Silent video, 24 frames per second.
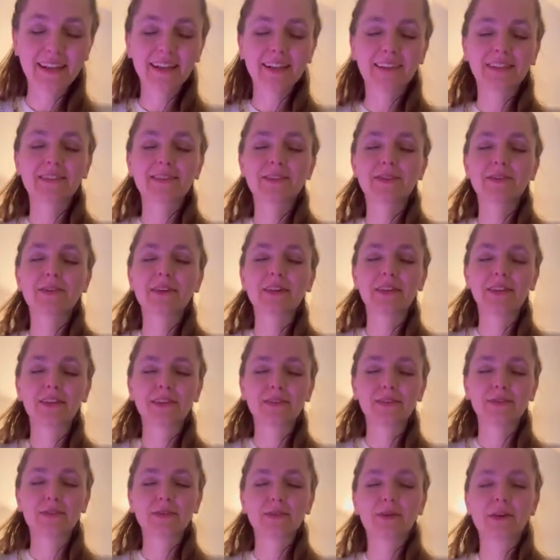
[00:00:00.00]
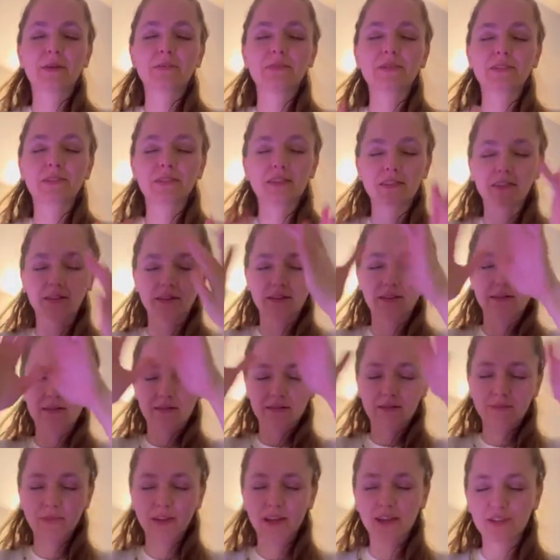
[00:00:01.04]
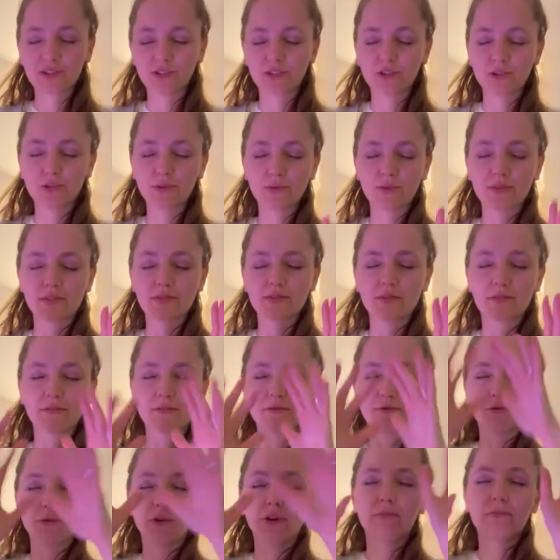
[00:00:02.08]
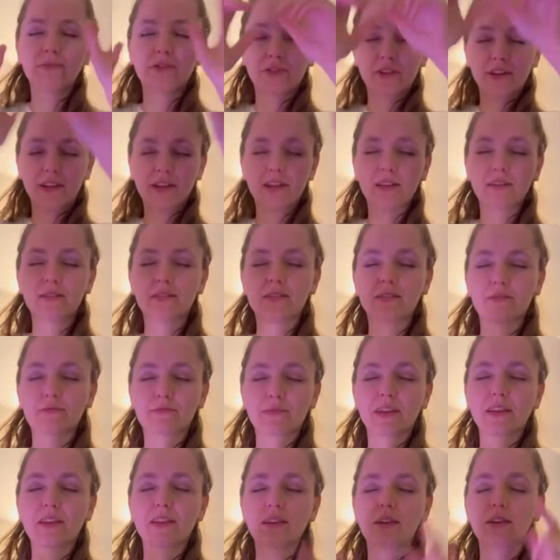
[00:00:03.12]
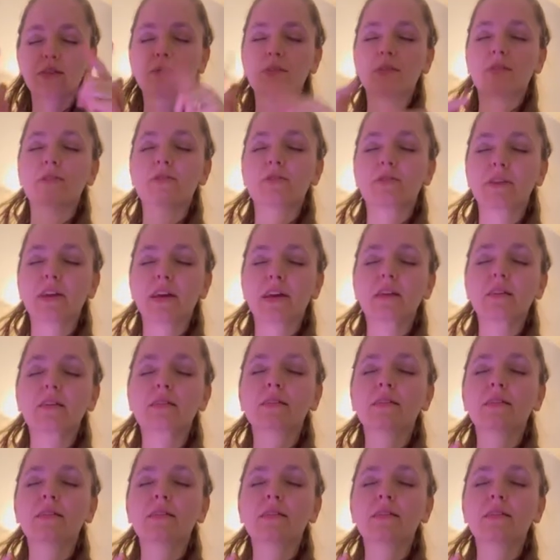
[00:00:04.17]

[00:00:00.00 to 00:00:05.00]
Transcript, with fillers: Let's go ahead and do, I'm just gonna imagine you as a form. Your head is right here with your neck.